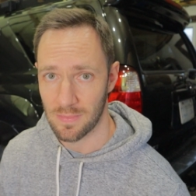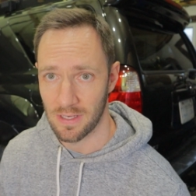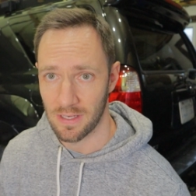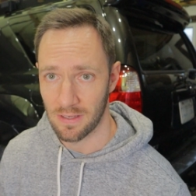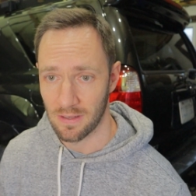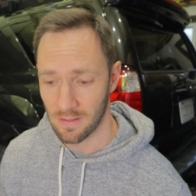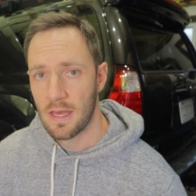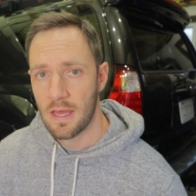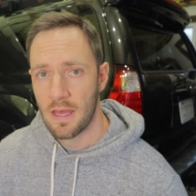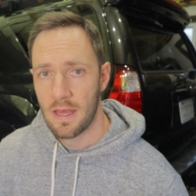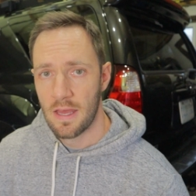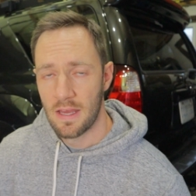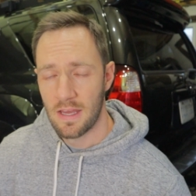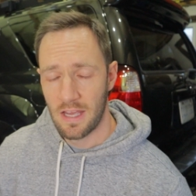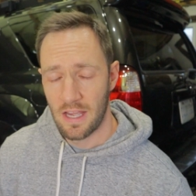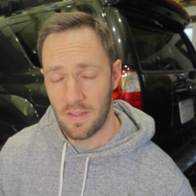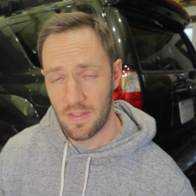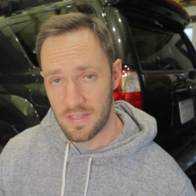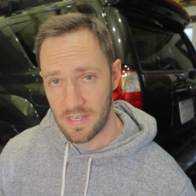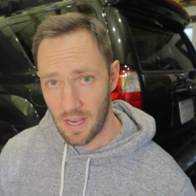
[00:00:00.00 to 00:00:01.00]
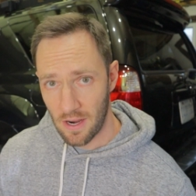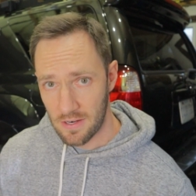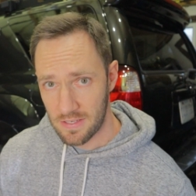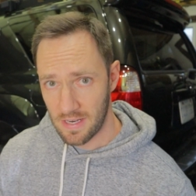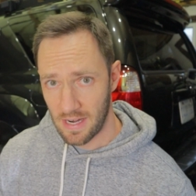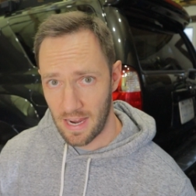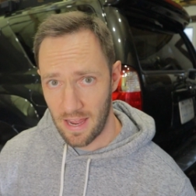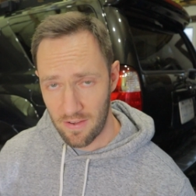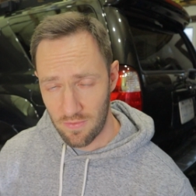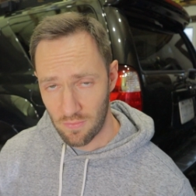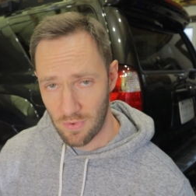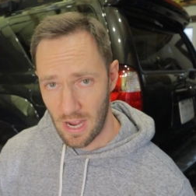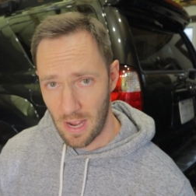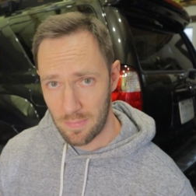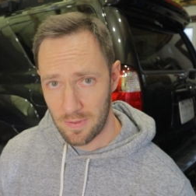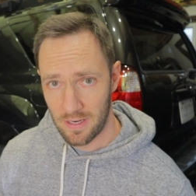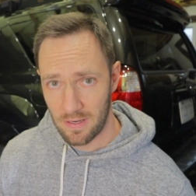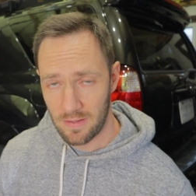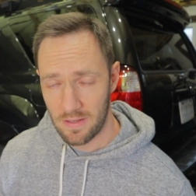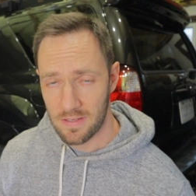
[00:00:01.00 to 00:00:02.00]
me. And the tires that I have them
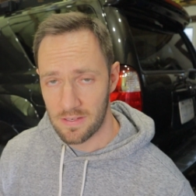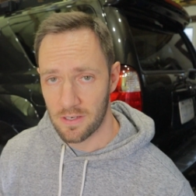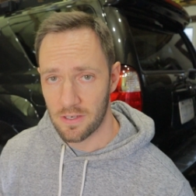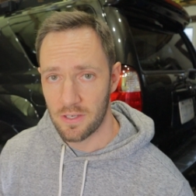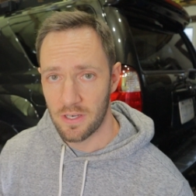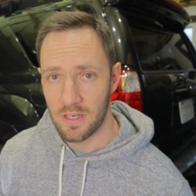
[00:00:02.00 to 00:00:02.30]
wrapped in, these are